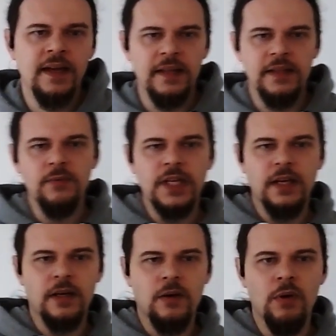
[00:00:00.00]
And then we
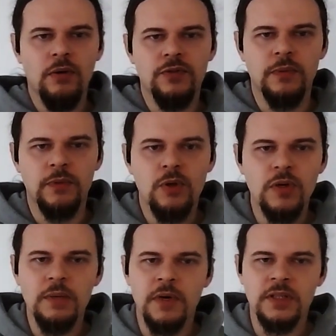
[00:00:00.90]
get a quote from
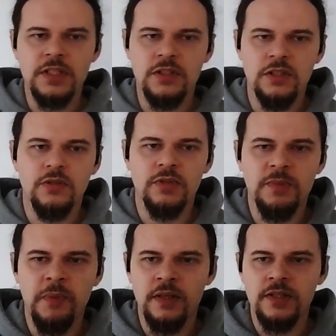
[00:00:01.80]
Cookie Monster, the
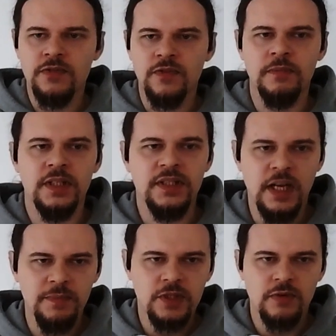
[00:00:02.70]
response from the
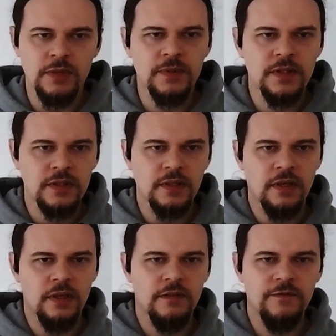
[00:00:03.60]
TypeScript
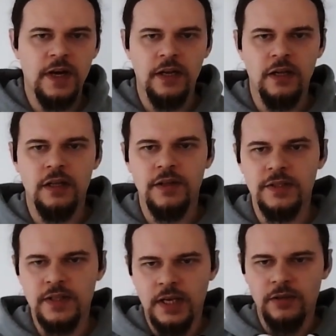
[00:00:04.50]
file
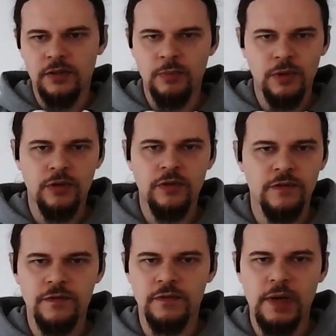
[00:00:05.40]
that's there to
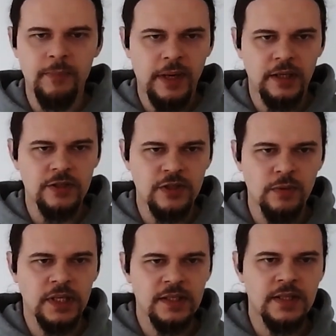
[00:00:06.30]
prove Webpack is
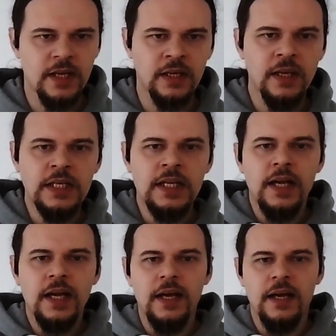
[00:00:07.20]
doing its thing.
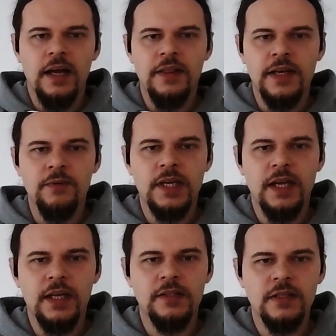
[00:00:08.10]
And then we
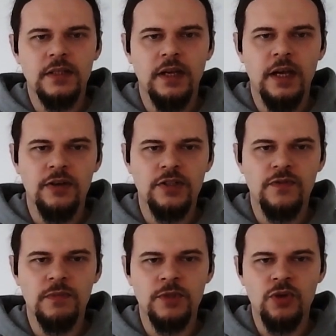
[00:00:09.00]
get errors
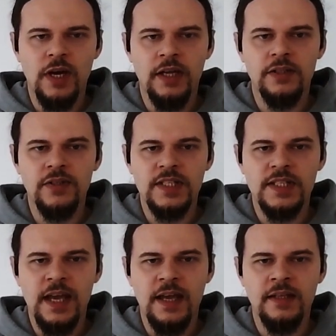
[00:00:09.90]
from trying to
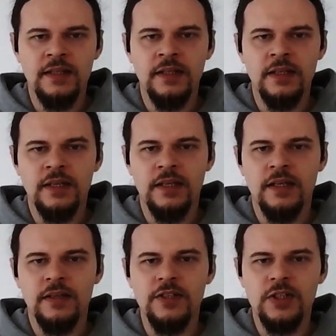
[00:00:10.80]
send
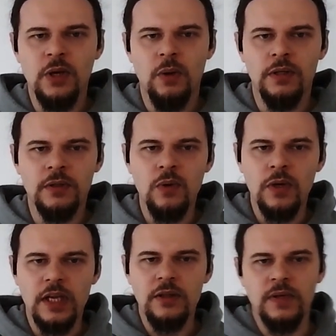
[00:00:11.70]
the stolen
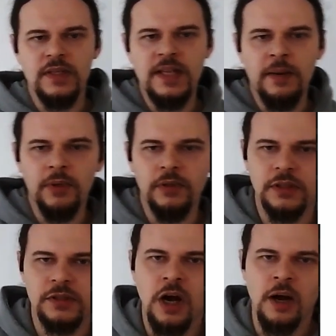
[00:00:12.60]
cookie to
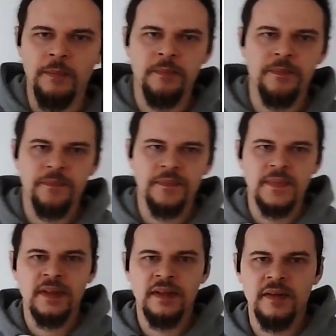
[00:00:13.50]
example.com.
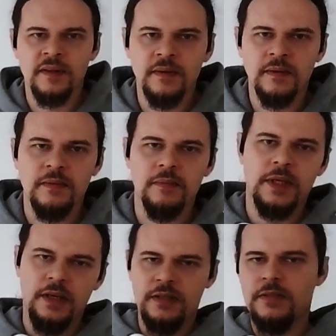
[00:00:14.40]

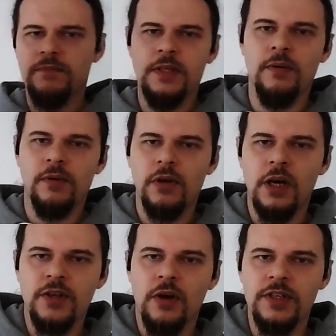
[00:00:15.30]
Because,
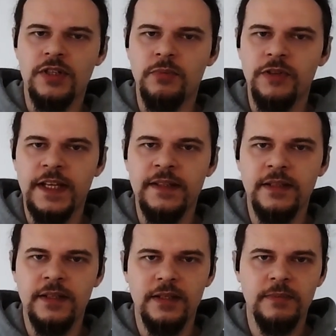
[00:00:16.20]
cross-origin
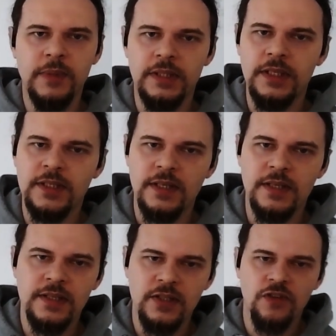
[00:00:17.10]
prevented it, but it's a
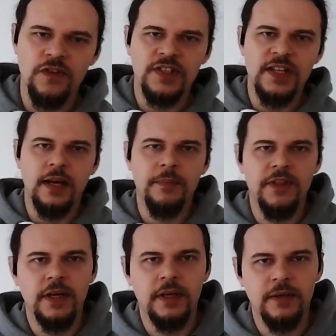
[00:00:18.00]
server setup
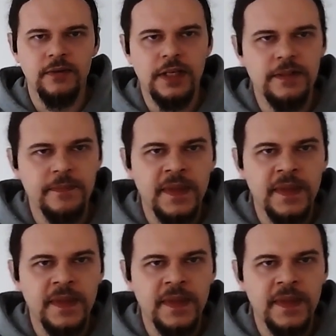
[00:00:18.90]
thing, right?